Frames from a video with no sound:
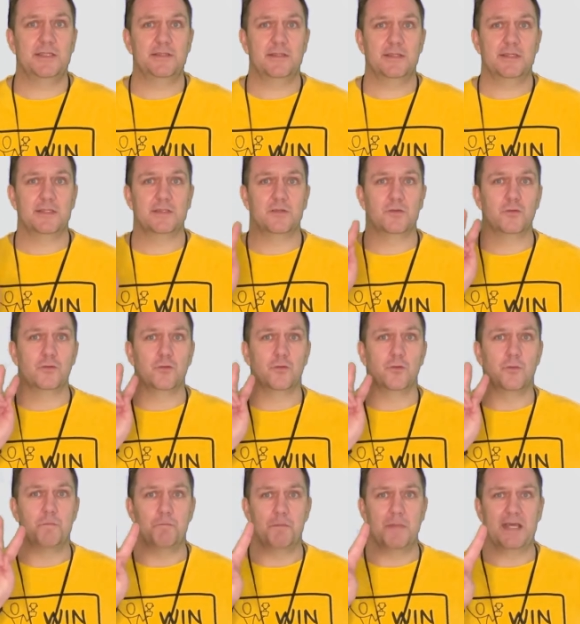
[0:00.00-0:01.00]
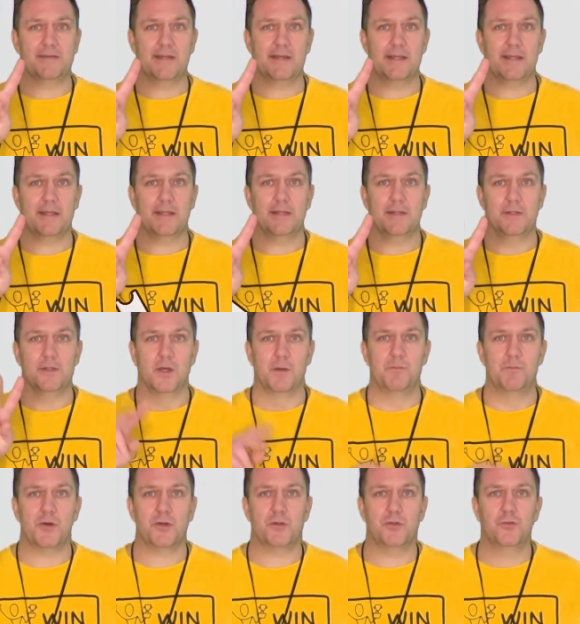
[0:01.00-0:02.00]
into metric
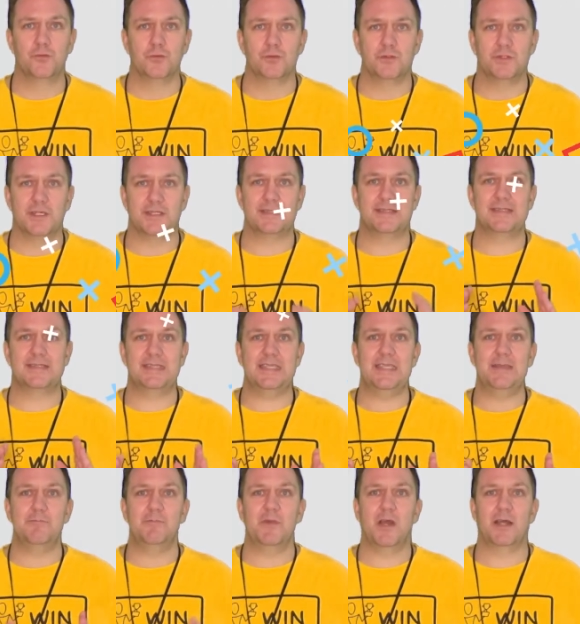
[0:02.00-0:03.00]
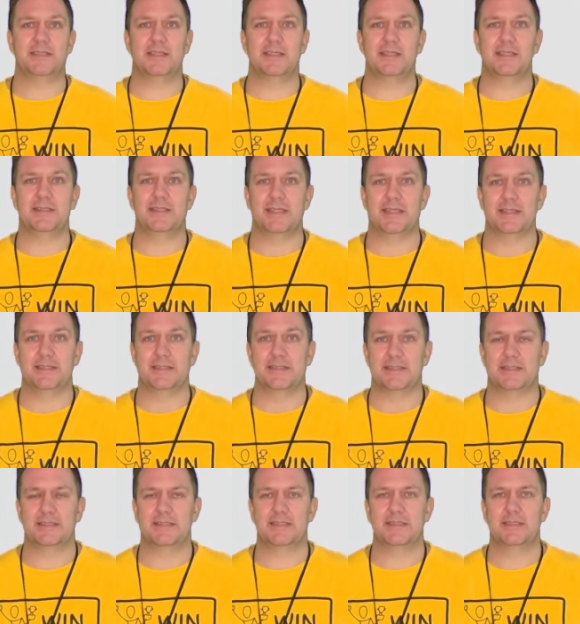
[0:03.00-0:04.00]
number 2, the Team Agility
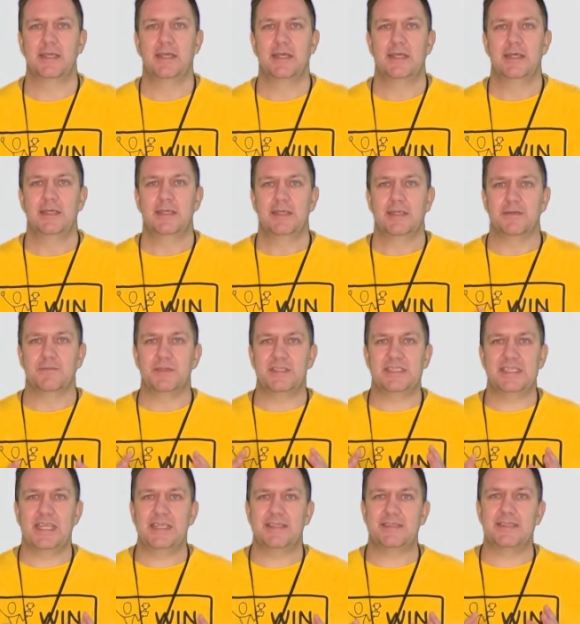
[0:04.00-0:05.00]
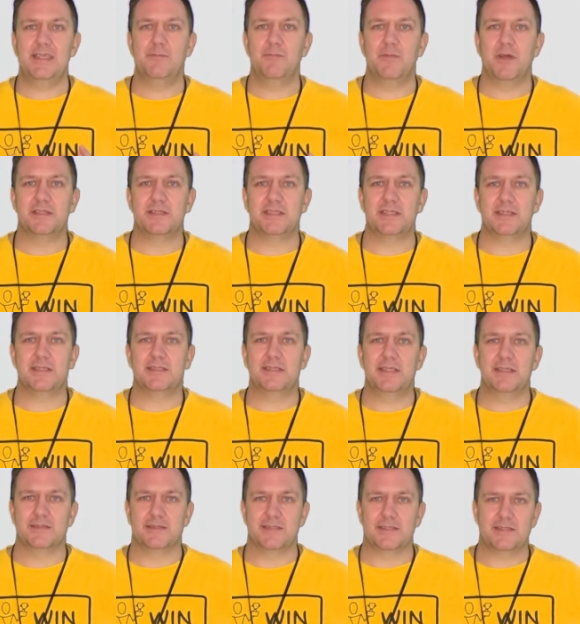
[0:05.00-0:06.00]
Index. If we say Team Agility
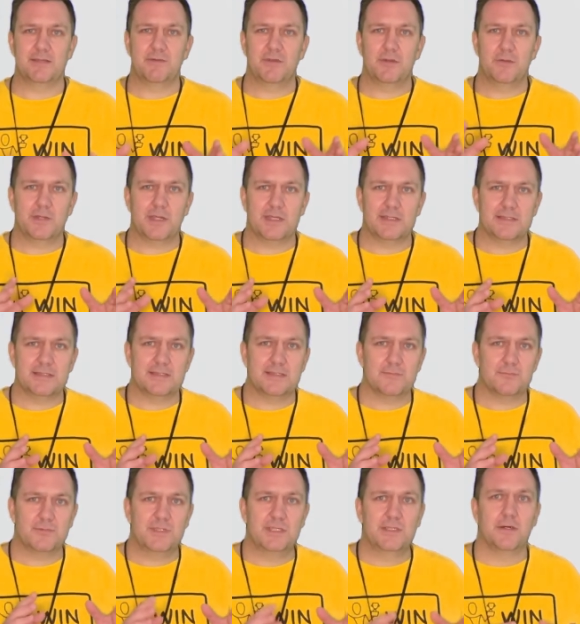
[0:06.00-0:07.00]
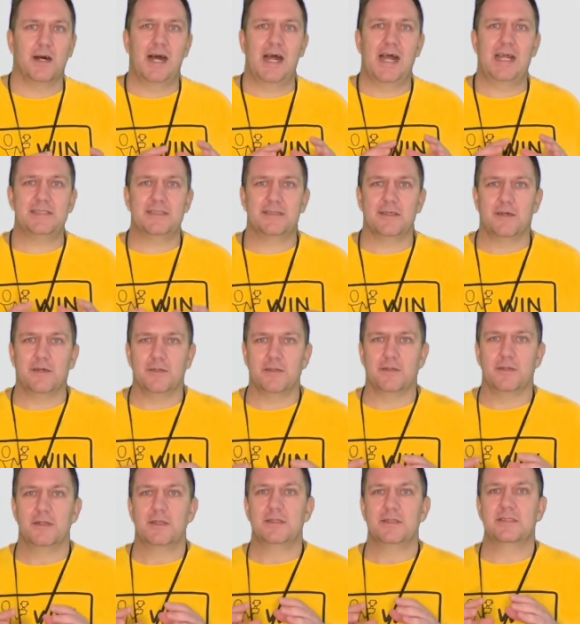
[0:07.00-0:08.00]
Index and we look at real agile,
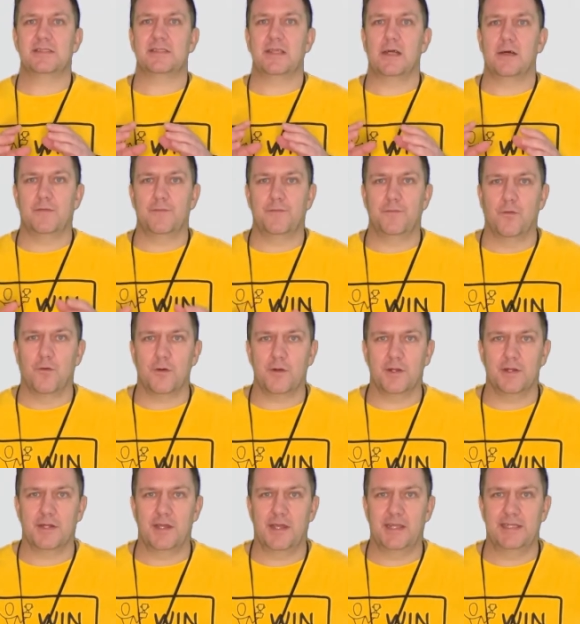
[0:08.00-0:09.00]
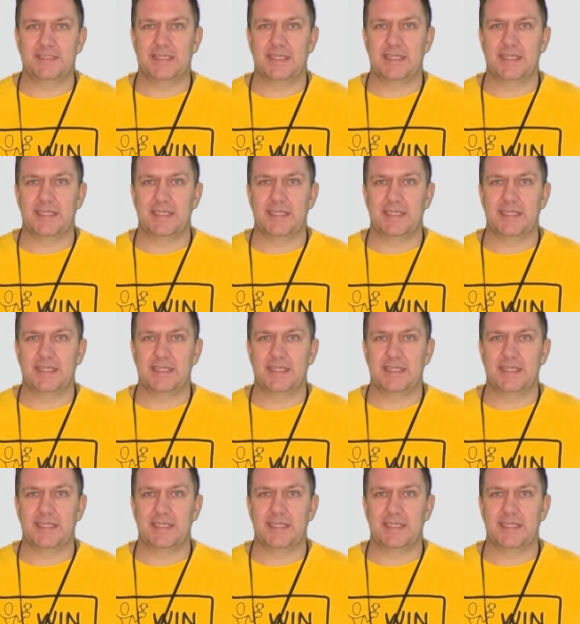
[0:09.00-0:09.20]
self-organizing,